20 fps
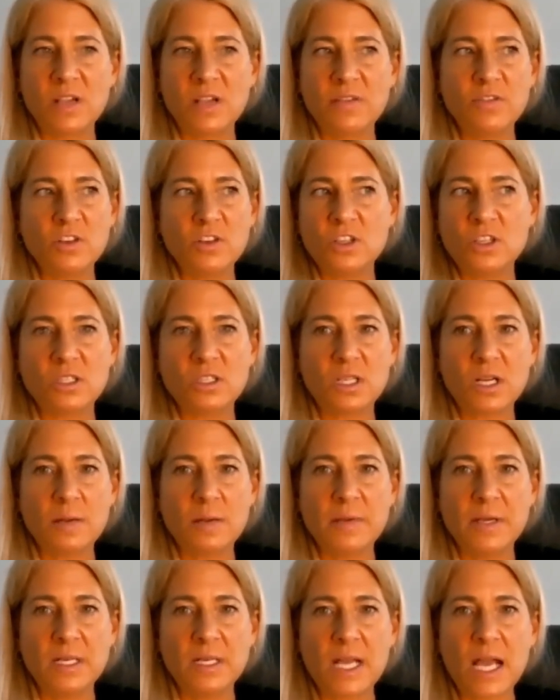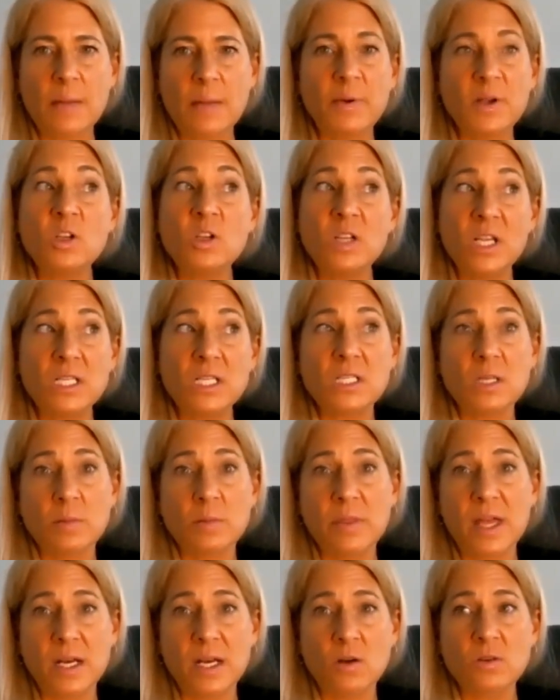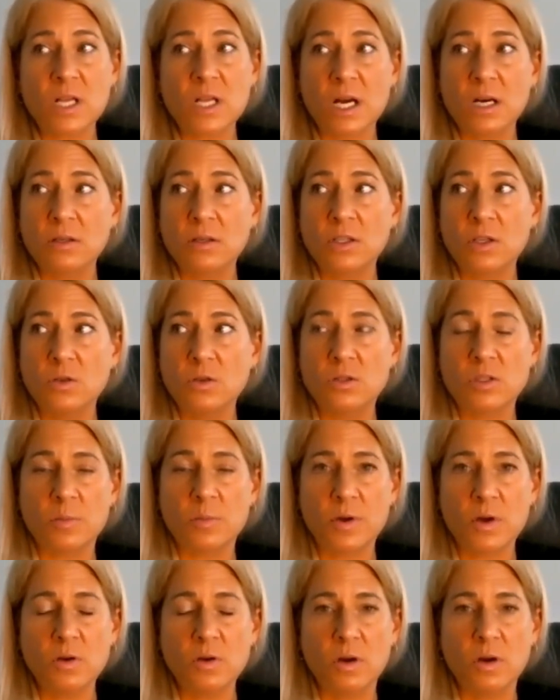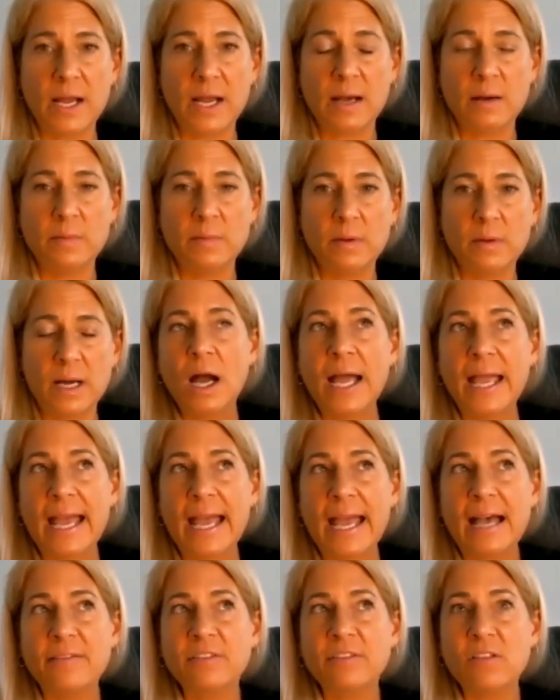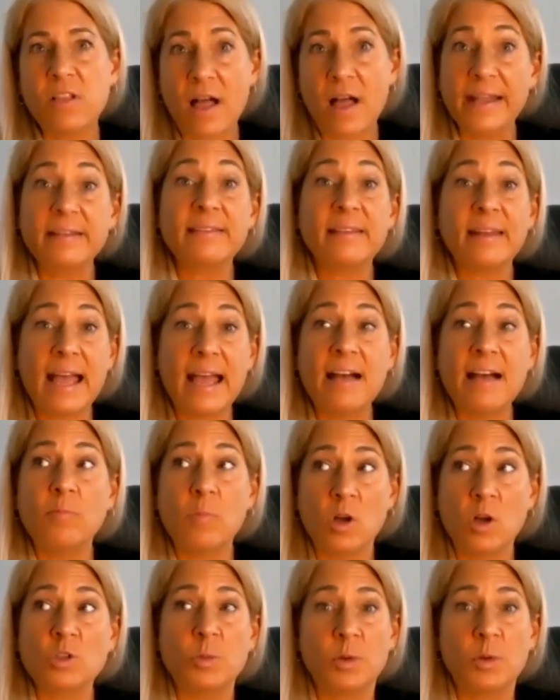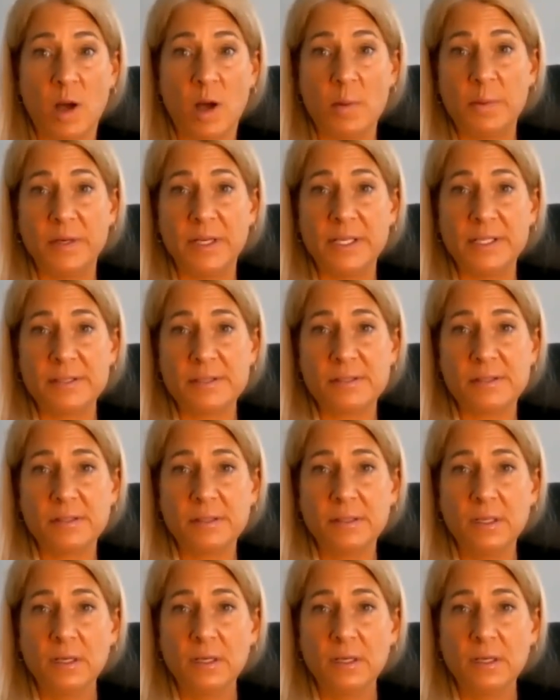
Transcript: if you're just, I mean, yeah, but you need someone that knows how to use the program. I have clients that have multiple companies